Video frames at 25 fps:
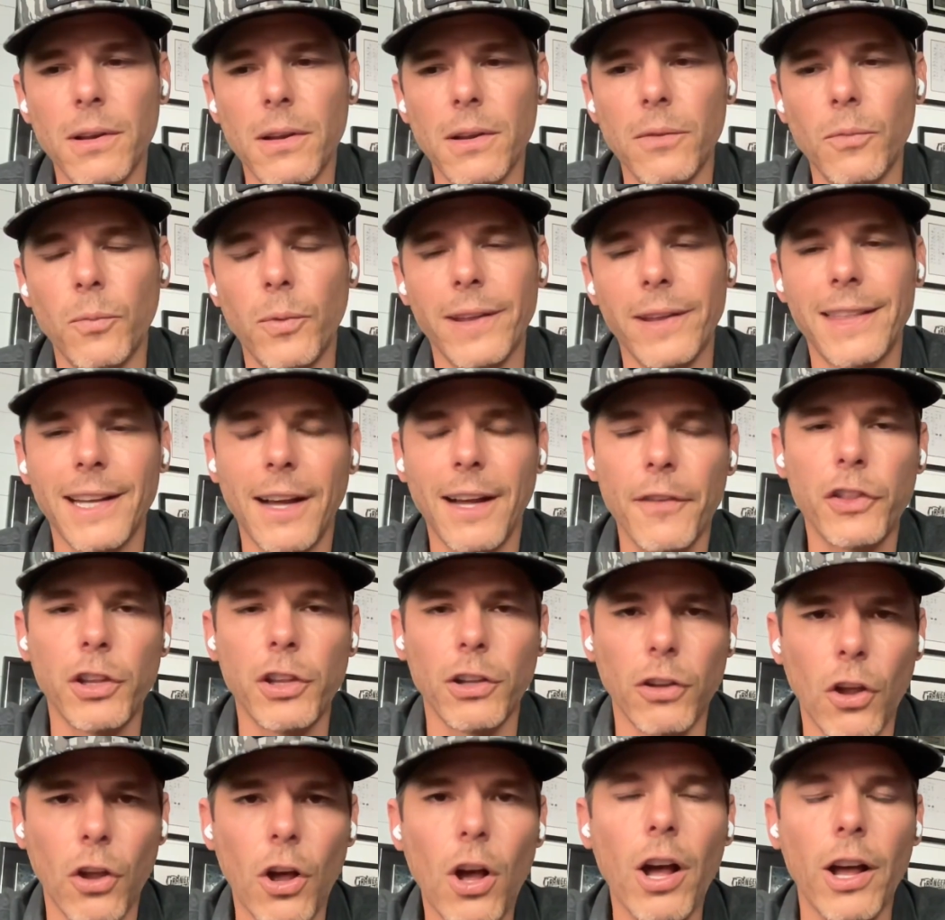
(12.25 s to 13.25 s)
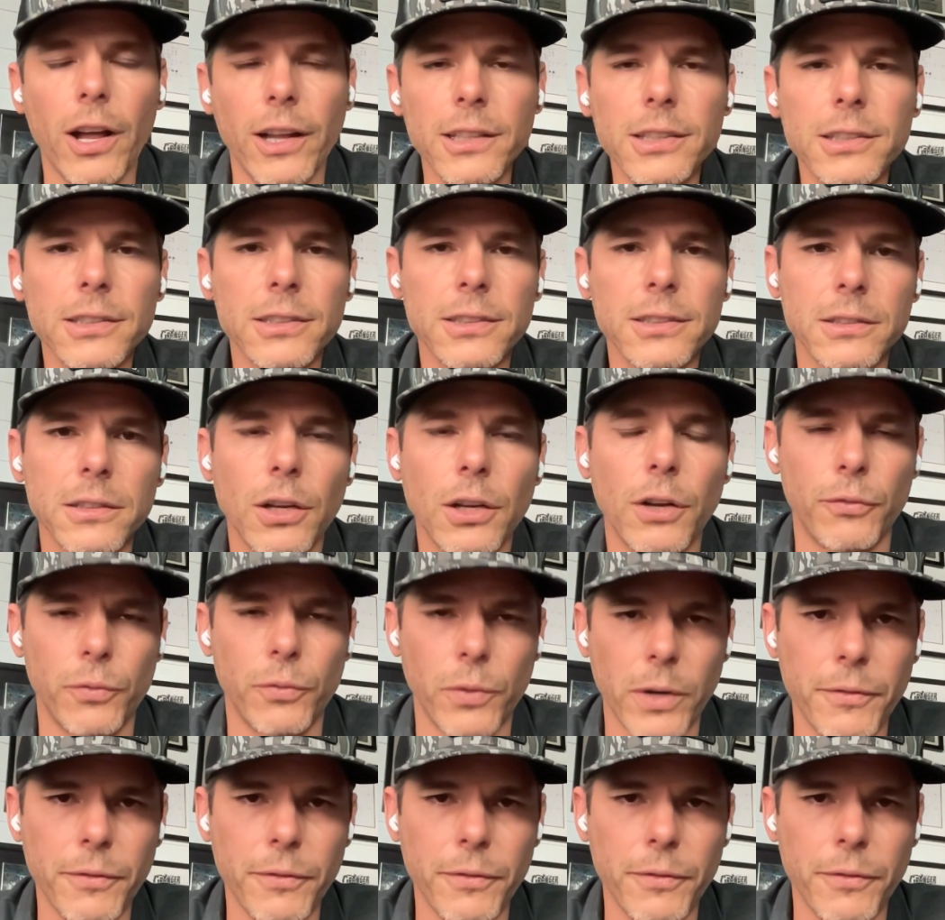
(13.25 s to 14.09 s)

Without the loss of